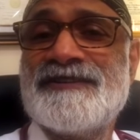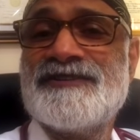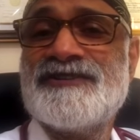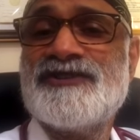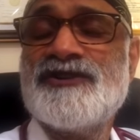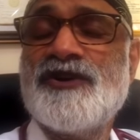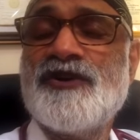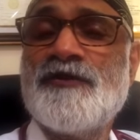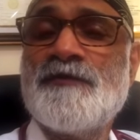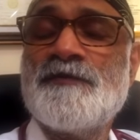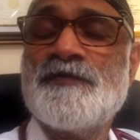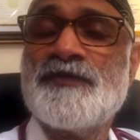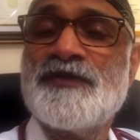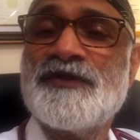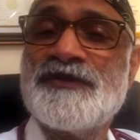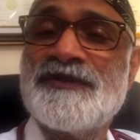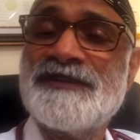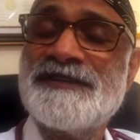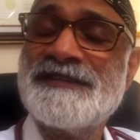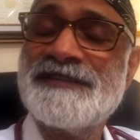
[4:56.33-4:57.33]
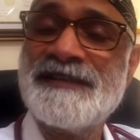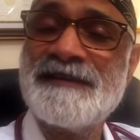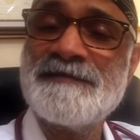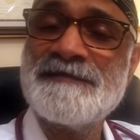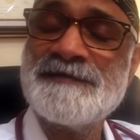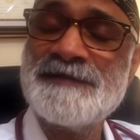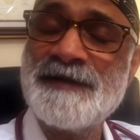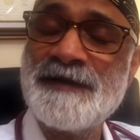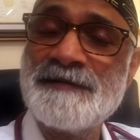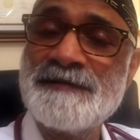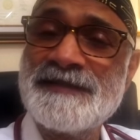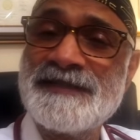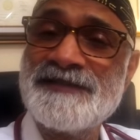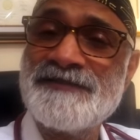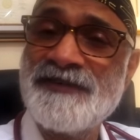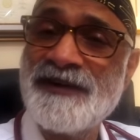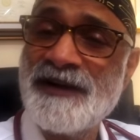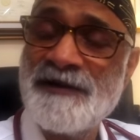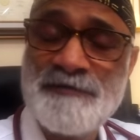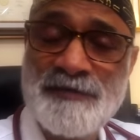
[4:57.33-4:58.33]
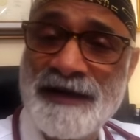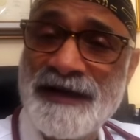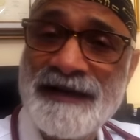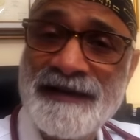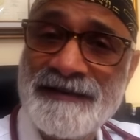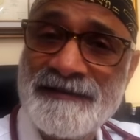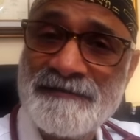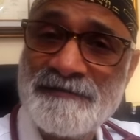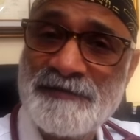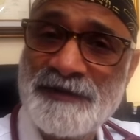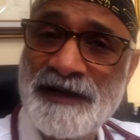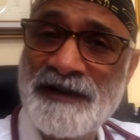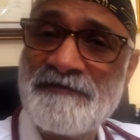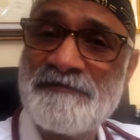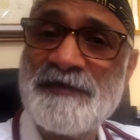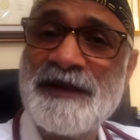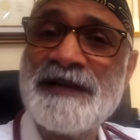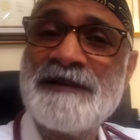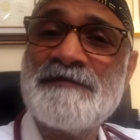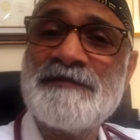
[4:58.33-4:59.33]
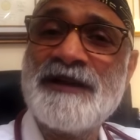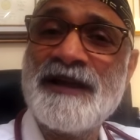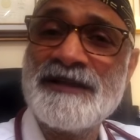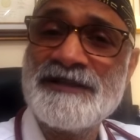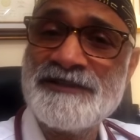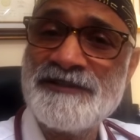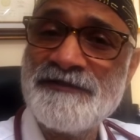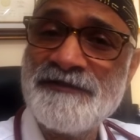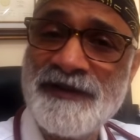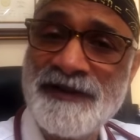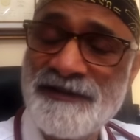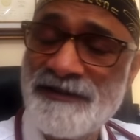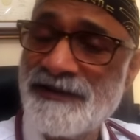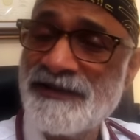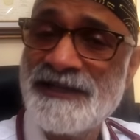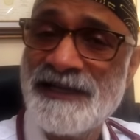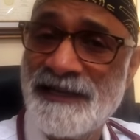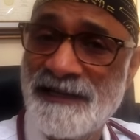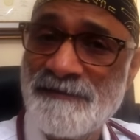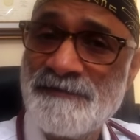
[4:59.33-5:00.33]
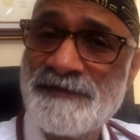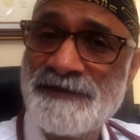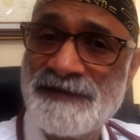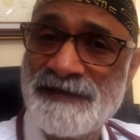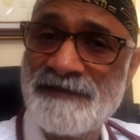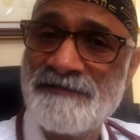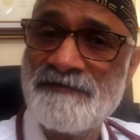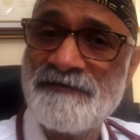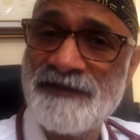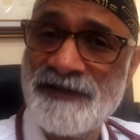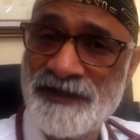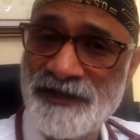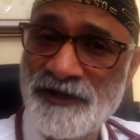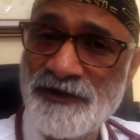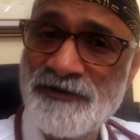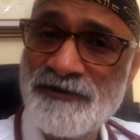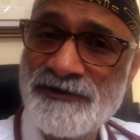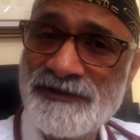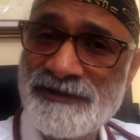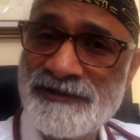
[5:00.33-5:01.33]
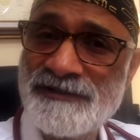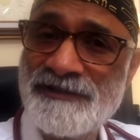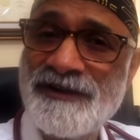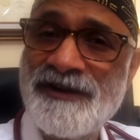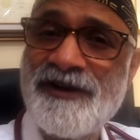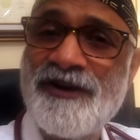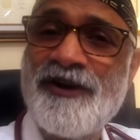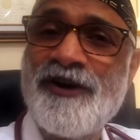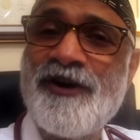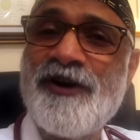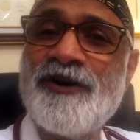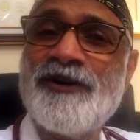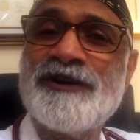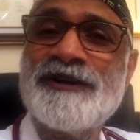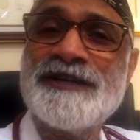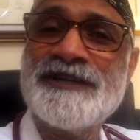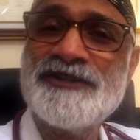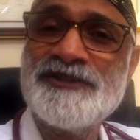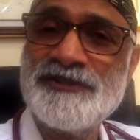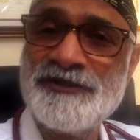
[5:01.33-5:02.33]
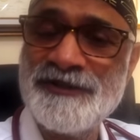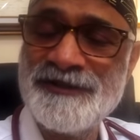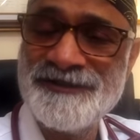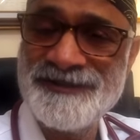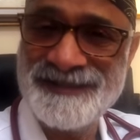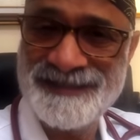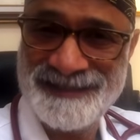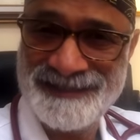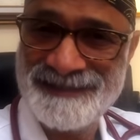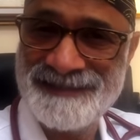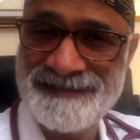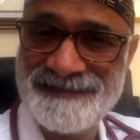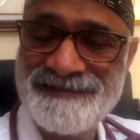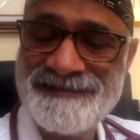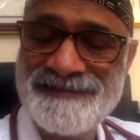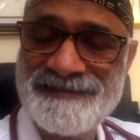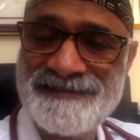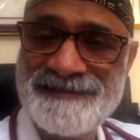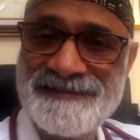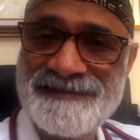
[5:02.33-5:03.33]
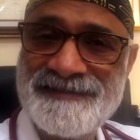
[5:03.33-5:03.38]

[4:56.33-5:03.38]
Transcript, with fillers: So the subject is very big, but I've made lots of other tapes and videos on insulin resistance,